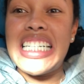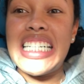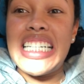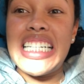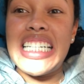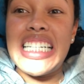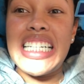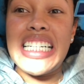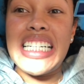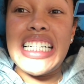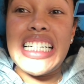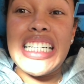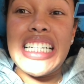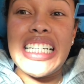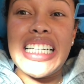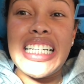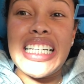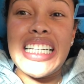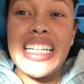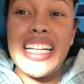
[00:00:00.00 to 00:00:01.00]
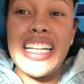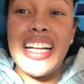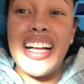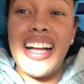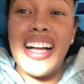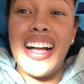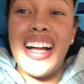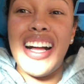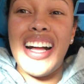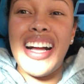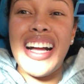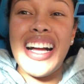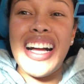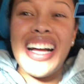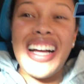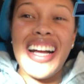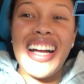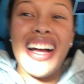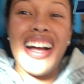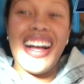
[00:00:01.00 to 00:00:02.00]

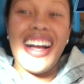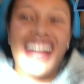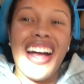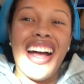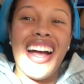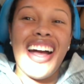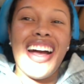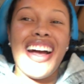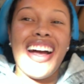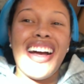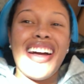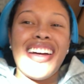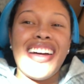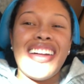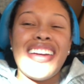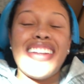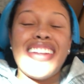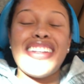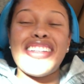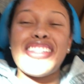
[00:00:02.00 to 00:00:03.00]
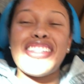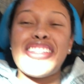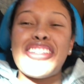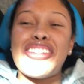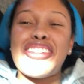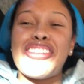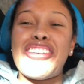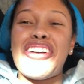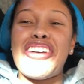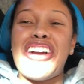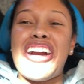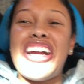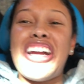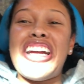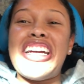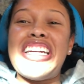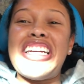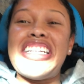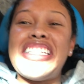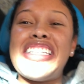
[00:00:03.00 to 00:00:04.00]

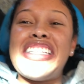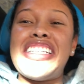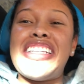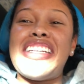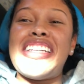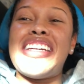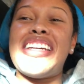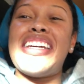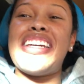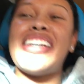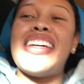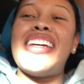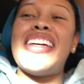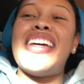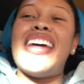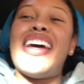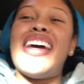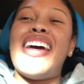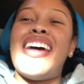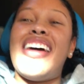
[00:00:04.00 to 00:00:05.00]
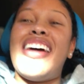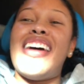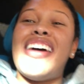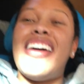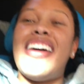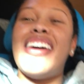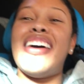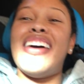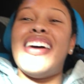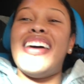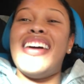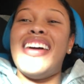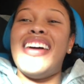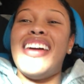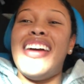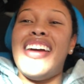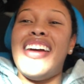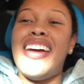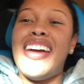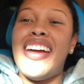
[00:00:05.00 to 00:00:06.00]

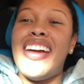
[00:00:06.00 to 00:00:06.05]
Nothing is said.